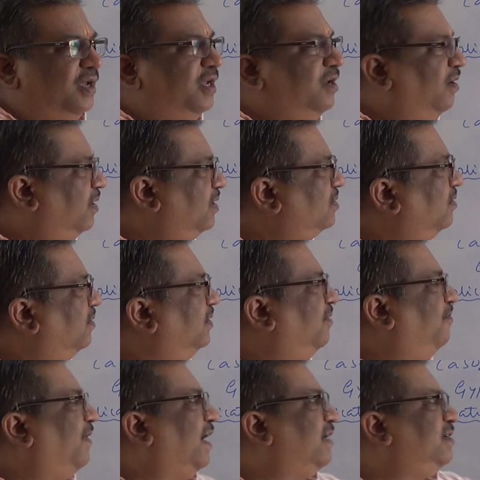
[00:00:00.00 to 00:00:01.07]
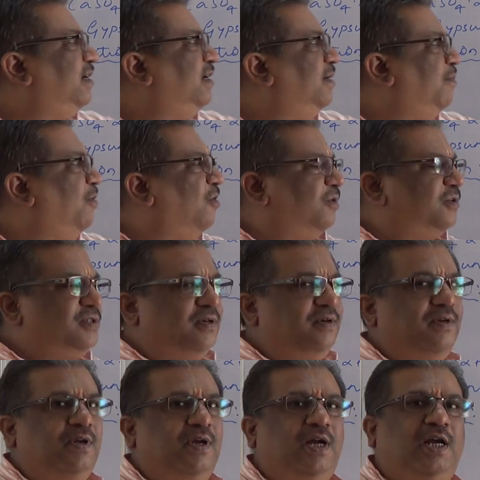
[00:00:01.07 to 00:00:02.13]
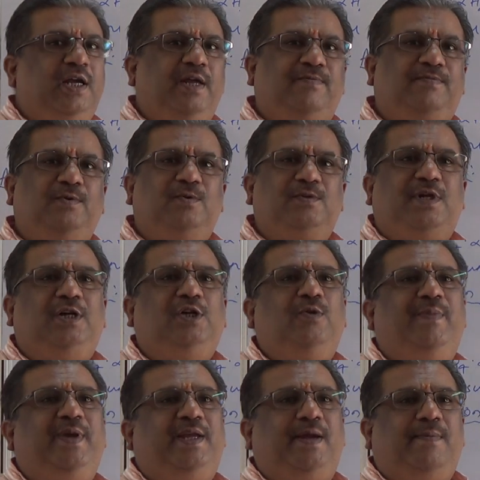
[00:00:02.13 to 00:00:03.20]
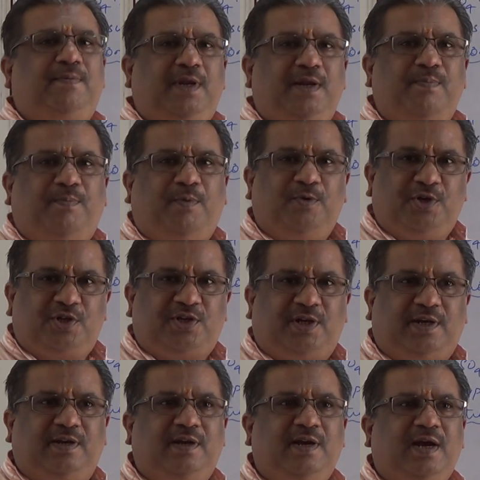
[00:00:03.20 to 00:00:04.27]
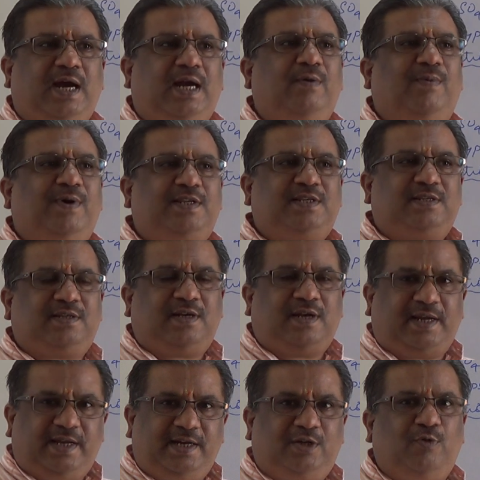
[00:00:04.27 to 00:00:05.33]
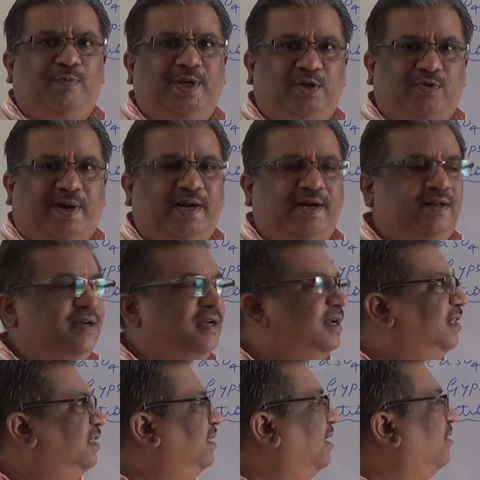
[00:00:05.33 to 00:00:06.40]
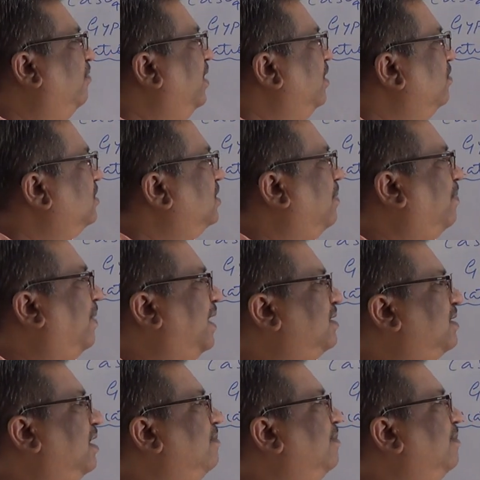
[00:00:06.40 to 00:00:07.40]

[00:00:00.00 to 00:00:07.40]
You understood? The fractured bones, if those are to be kept in position and once again to be joined, then we use the plastering